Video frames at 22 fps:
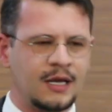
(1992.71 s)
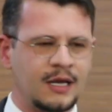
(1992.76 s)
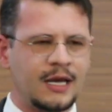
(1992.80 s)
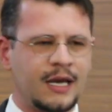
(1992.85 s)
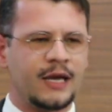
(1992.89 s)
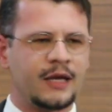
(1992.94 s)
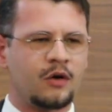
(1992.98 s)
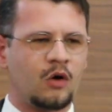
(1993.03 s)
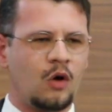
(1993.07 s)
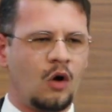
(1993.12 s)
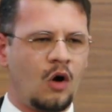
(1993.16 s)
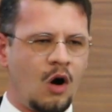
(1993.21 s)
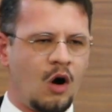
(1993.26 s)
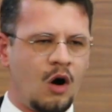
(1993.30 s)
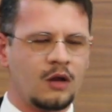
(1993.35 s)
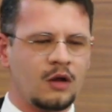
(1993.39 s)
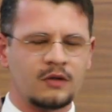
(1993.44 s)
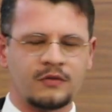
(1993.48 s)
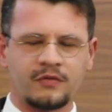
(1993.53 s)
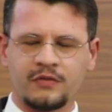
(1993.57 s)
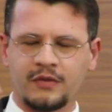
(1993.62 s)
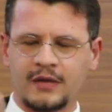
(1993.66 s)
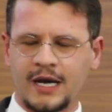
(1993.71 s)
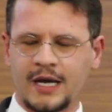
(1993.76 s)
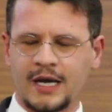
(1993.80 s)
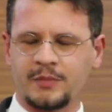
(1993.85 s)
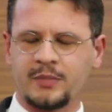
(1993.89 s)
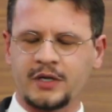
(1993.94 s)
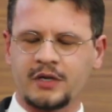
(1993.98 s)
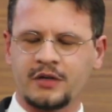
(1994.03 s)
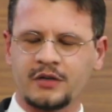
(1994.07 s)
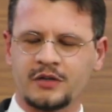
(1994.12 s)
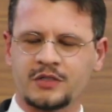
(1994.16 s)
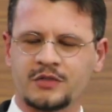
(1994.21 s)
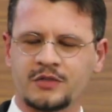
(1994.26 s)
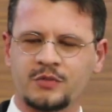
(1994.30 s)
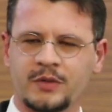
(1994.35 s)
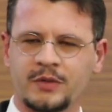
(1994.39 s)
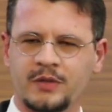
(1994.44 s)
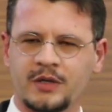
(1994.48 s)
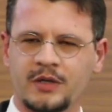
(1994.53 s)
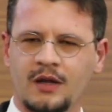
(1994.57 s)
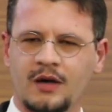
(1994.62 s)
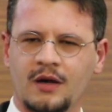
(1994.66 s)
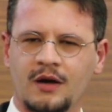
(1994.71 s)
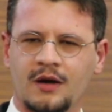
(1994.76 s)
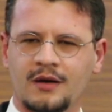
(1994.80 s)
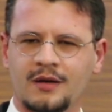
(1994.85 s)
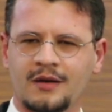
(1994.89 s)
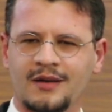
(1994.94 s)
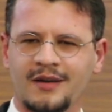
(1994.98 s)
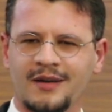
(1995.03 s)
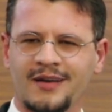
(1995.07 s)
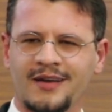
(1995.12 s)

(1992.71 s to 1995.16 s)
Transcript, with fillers: and all of that because we belong